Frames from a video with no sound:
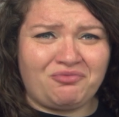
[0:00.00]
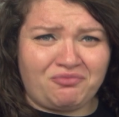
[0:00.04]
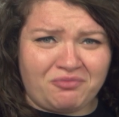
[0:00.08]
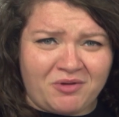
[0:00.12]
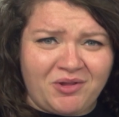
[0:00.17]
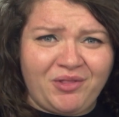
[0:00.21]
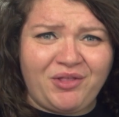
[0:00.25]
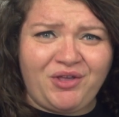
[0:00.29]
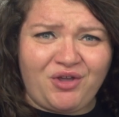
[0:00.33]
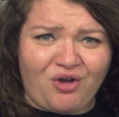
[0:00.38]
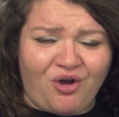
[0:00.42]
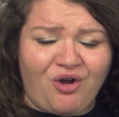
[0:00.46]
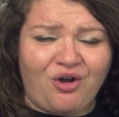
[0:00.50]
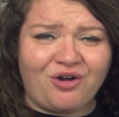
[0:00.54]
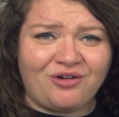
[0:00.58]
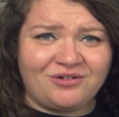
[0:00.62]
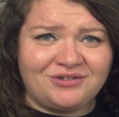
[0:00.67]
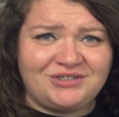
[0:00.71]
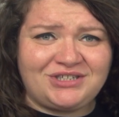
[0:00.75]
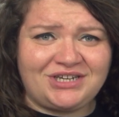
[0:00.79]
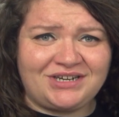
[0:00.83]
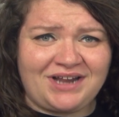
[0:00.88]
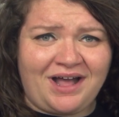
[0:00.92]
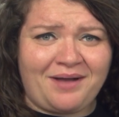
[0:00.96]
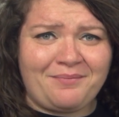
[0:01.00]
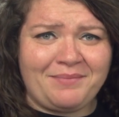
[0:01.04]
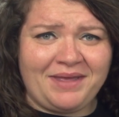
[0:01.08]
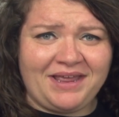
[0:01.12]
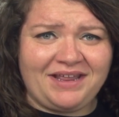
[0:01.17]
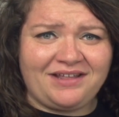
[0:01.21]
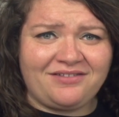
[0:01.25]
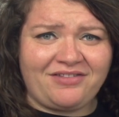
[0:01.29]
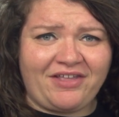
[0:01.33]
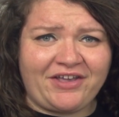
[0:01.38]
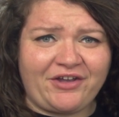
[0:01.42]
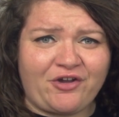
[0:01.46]
really hard to not
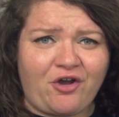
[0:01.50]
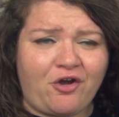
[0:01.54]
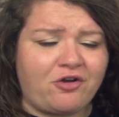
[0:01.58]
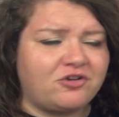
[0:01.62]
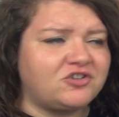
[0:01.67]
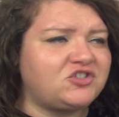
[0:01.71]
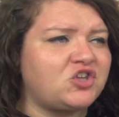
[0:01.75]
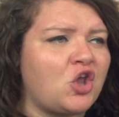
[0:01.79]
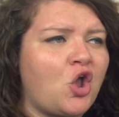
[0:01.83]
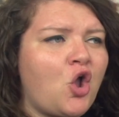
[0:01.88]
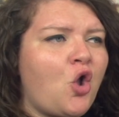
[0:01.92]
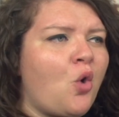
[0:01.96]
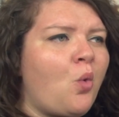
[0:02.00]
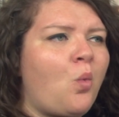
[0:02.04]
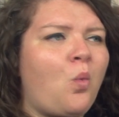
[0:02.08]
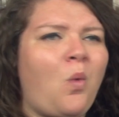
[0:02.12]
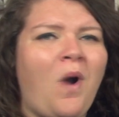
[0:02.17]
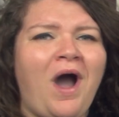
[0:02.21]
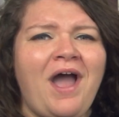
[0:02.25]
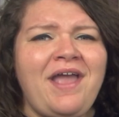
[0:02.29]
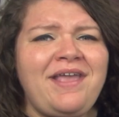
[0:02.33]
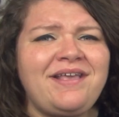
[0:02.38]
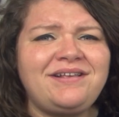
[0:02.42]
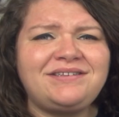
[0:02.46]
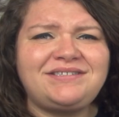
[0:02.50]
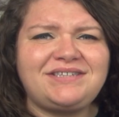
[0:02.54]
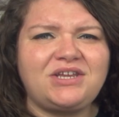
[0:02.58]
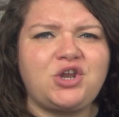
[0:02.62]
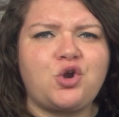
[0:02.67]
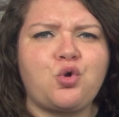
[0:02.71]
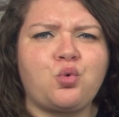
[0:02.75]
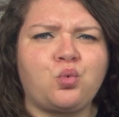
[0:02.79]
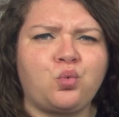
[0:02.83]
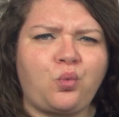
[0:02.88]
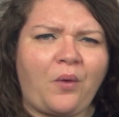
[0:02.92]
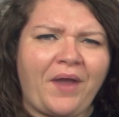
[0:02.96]
make it like Cars. Why is it
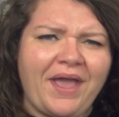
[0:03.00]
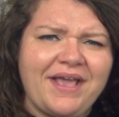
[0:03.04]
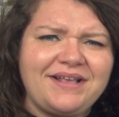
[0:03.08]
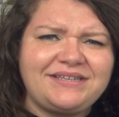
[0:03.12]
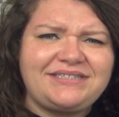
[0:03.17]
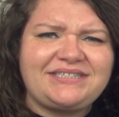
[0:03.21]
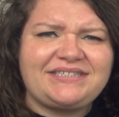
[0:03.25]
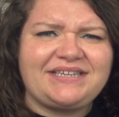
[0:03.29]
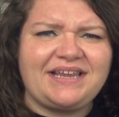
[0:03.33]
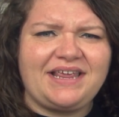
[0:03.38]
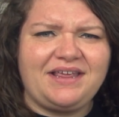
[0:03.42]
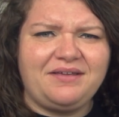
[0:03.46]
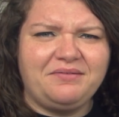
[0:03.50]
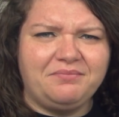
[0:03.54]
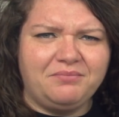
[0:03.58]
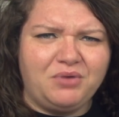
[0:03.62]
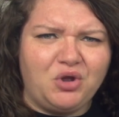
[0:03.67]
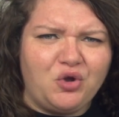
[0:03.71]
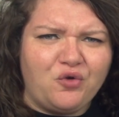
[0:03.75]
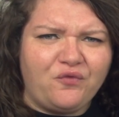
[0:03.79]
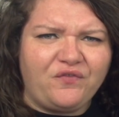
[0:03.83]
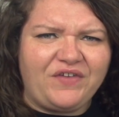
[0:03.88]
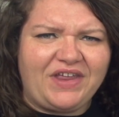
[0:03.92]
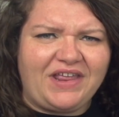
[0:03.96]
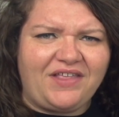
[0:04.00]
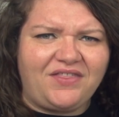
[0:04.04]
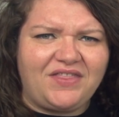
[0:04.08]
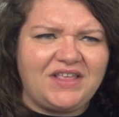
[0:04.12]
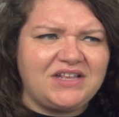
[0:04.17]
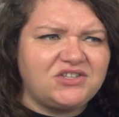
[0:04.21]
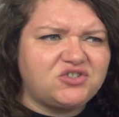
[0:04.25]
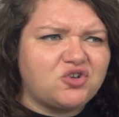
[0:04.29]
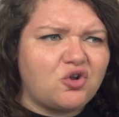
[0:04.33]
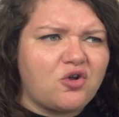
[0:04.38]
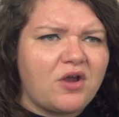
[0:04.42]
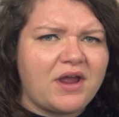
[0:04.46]
a racing movie?
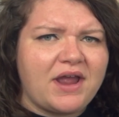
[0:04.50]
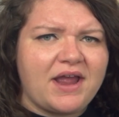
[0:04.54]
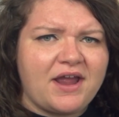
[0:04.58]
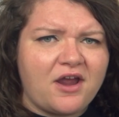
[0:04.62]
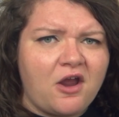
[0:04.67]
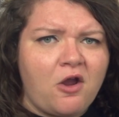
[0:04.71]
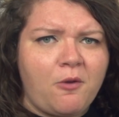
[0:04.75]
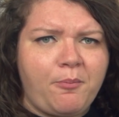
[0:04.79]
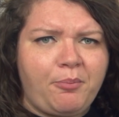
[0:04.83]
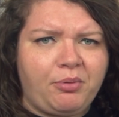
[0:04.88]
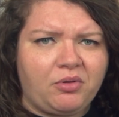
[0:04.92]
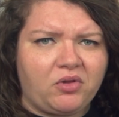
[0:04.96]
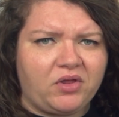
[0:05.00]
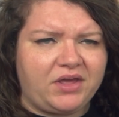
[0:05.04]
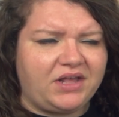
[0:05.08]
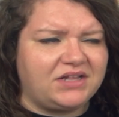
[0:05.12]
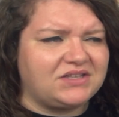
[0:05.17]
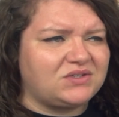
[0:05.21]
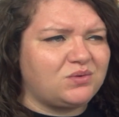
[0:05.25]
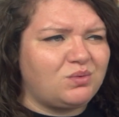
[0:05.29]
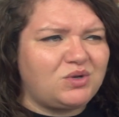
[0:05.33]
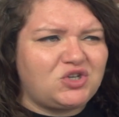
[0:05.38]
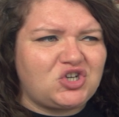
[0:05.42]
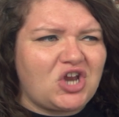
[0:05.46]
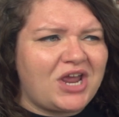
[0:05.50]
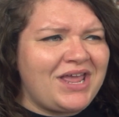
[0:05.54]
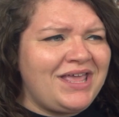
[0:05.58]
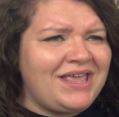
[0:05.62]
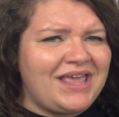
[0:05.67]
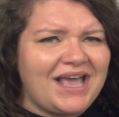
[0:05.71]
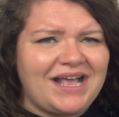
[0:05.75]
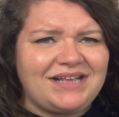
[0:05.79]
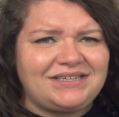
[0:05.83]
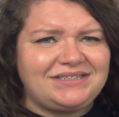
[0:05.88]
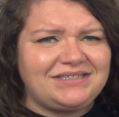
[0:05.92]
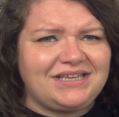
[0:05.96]
These are airplanes, which I
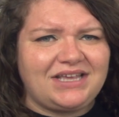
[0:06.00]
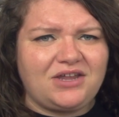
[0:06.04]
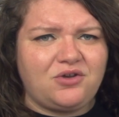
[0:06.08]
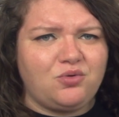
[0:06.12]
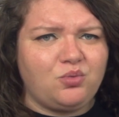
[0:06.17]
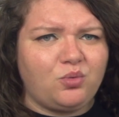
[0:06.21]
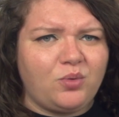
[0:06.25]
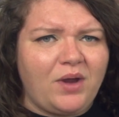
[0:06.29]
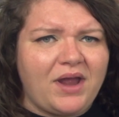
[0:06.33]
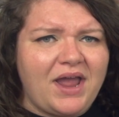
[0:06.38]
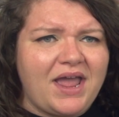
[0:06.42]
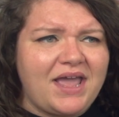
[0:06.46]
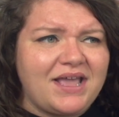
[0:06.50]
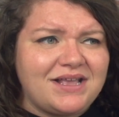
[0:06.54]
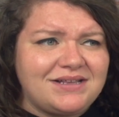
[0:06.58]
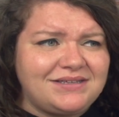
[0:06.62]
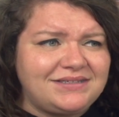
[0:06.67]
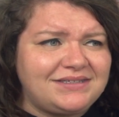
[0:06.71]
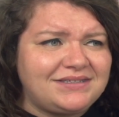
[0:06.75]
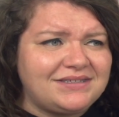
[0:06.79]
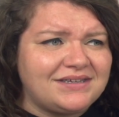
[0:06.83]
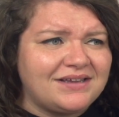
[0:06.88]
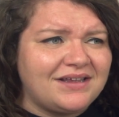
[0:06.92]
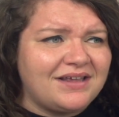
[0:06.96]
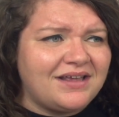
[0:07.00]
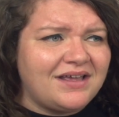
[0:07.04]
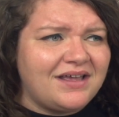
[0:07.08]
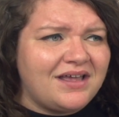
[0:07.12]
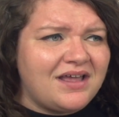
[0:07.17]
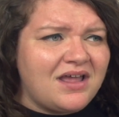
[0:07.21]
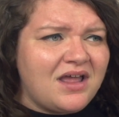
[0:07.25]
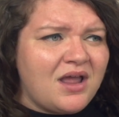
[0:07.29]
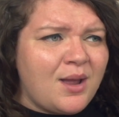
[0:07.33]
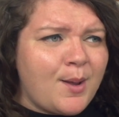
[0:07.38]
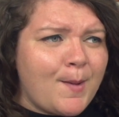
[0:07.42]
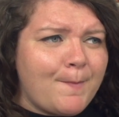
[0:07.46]
guess can race.
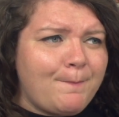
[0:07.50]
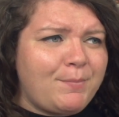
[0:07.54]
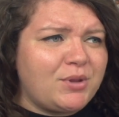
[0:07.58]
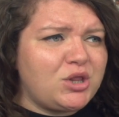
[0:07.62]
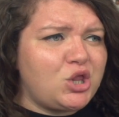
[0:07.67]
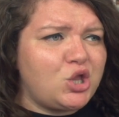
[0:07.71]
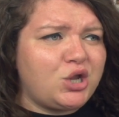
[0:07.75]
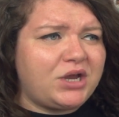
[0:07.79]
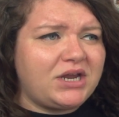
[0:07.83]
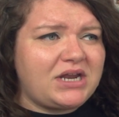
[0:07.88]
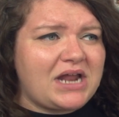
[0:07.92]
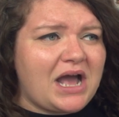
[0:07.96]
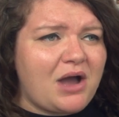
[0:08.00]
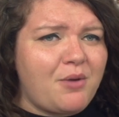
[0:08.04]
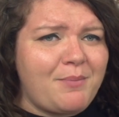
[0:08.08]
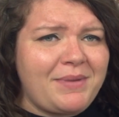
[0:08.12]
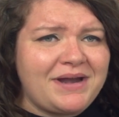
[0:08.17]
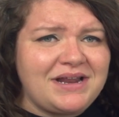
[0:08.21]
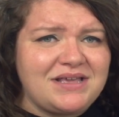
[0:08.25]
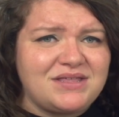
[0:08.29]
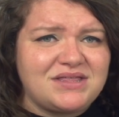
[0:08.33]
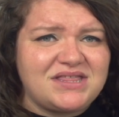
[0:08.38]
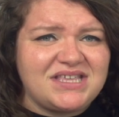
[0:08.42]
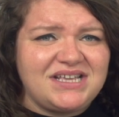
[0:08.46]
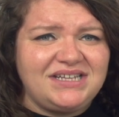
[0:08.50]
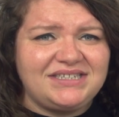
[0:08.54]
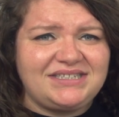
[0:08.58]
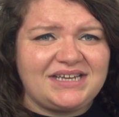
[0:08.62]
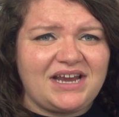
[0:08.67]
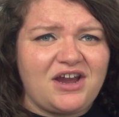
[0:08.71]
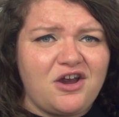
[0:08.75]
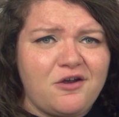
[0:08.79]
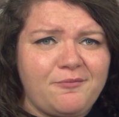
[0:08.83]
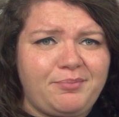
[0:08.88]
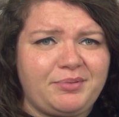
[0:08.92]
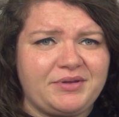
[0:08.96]
But look at how many things
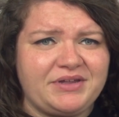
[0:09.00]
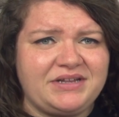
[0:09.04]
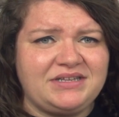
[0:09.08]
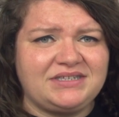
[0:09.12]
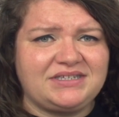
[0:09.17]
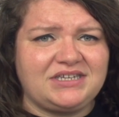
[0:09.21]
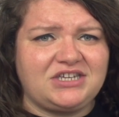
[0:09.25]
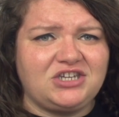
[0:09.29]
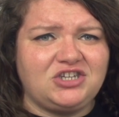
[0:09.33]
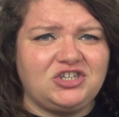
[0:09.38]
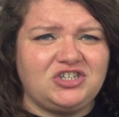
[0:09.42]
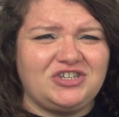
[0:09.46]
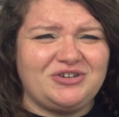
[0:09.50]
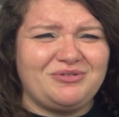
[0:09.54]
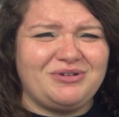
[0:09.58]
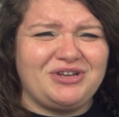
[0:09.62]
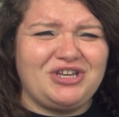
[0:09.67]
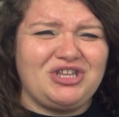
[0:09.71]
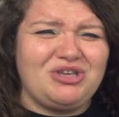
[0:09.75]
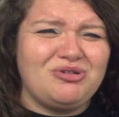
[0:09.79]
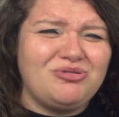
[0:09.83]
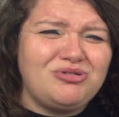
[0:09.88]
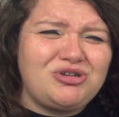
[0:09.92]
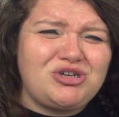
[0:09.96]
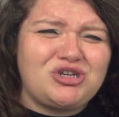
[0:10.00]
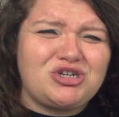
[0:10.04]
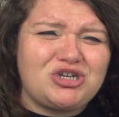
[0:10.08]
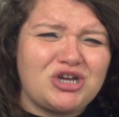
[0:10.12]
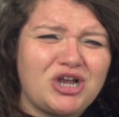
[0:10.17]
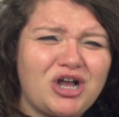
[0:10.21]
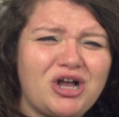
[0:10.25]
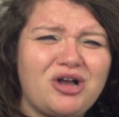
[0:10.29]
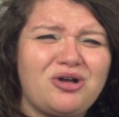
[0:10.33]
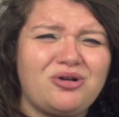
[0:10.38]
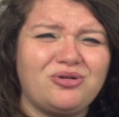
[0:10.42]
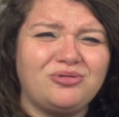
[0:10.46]
airplanes can do, and you
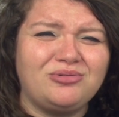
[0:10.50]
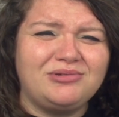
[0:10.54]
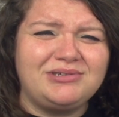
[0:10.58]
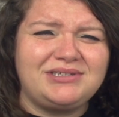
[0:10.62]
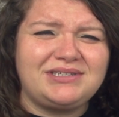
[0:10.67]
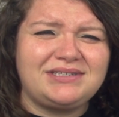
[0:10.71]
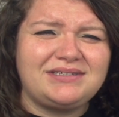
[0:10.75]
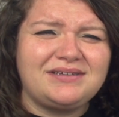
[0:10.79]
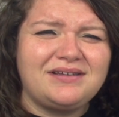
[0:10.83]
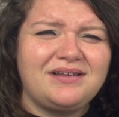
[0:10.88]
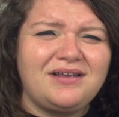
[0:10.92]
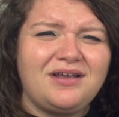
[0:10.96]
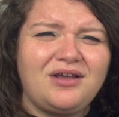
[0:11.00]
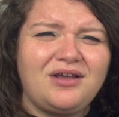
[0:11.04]
chose